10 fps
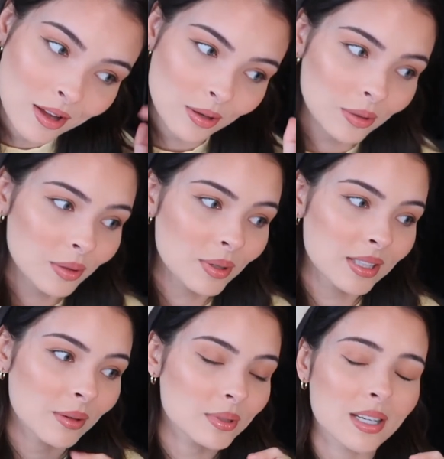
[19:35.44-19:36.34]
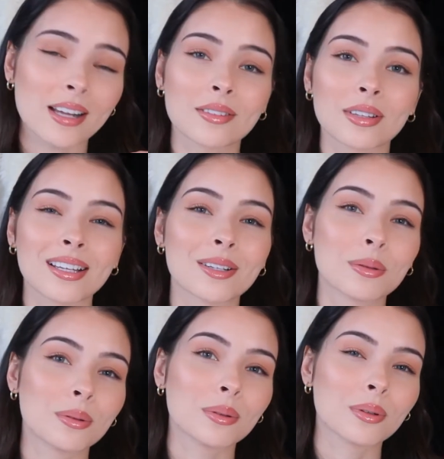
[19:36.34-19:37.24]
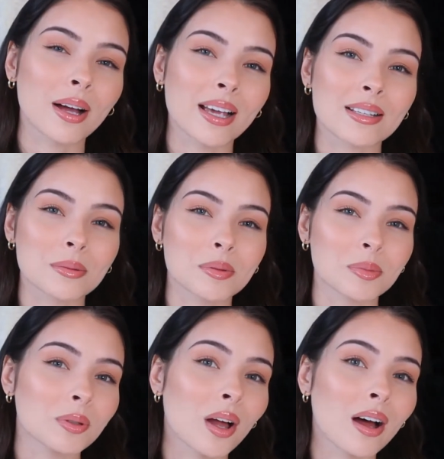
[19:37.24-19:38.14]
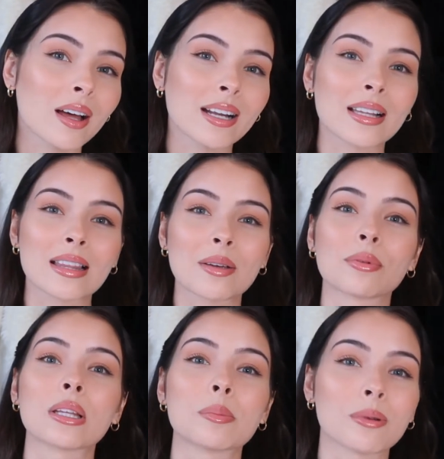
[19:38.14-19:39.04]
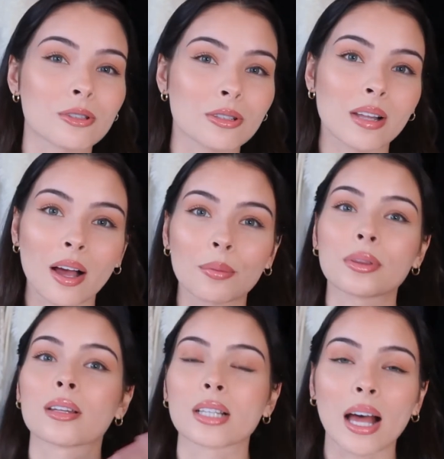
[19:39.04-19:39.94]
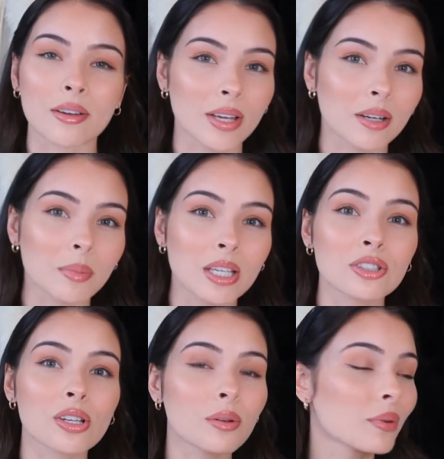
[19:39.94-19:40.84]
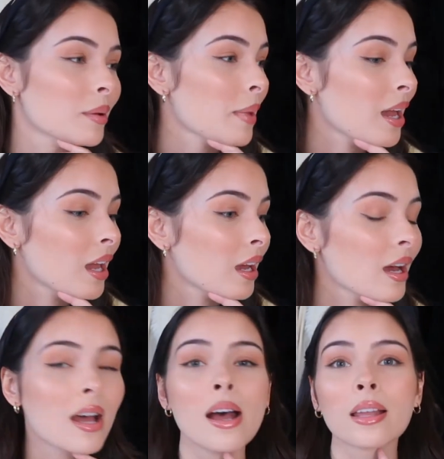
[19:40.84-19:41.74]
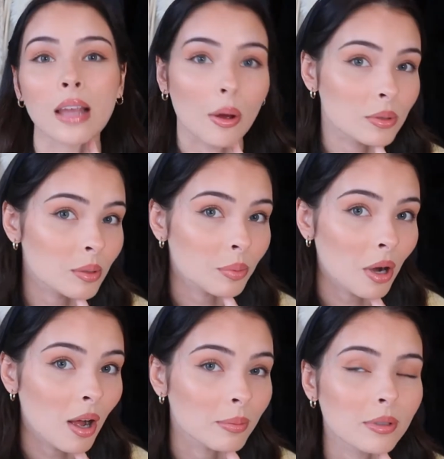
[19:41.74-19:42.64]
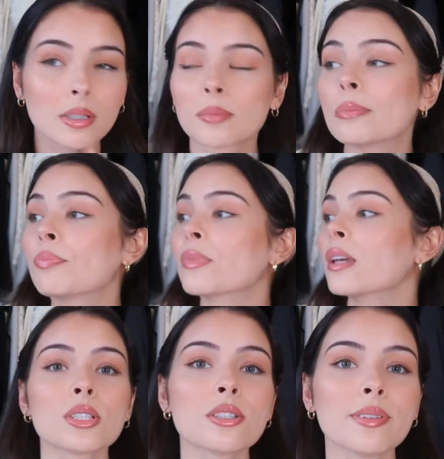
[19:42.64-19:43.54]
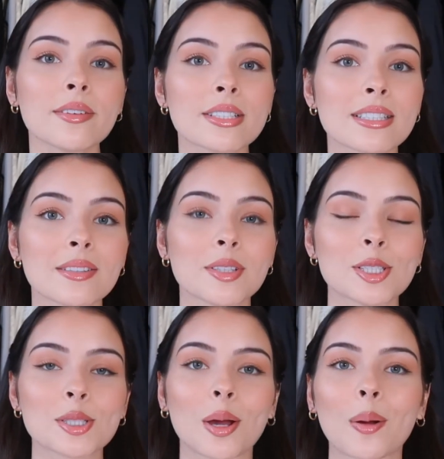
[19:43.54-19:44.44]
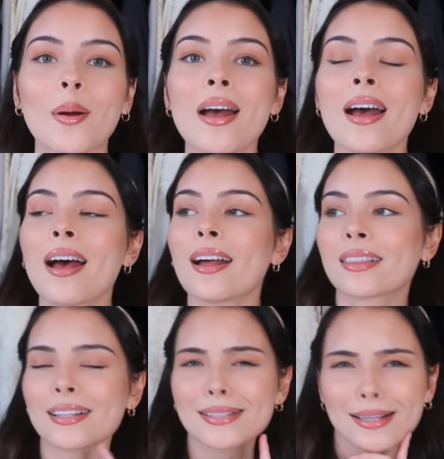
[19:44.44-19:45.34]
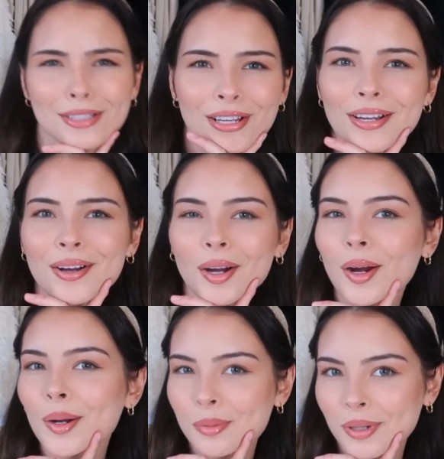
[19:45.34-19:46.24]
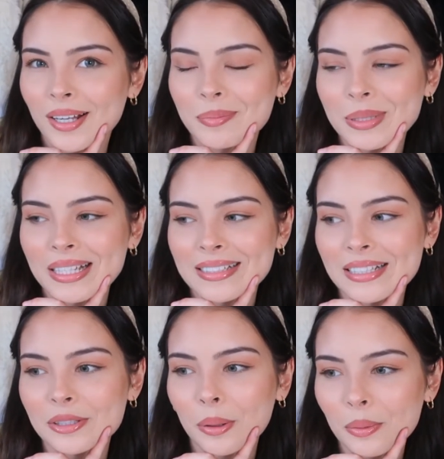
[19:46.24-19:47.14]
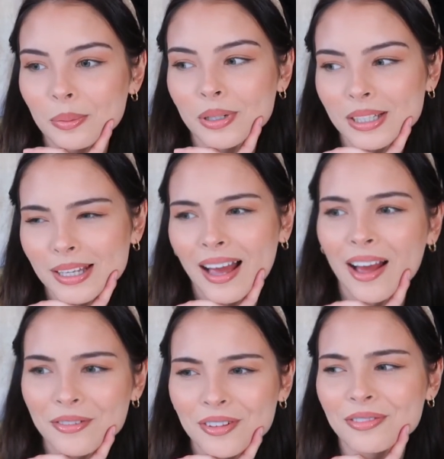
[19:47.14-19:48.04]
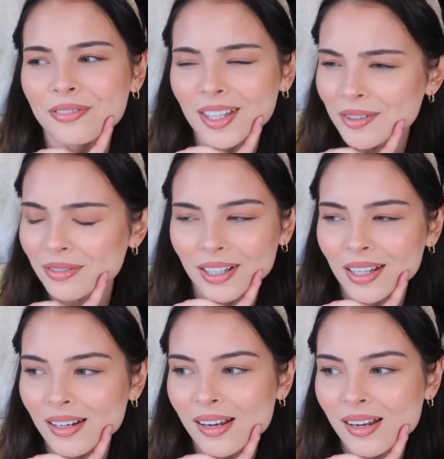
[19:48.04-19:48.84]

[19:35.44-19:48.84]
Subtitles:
The only one that was kind of like cool, I guess, was Mulan, and then they really butchered that with the live animation remake. That was a problem. What's your favorite TV show? That's actually a hard one because I don't really have a favorite.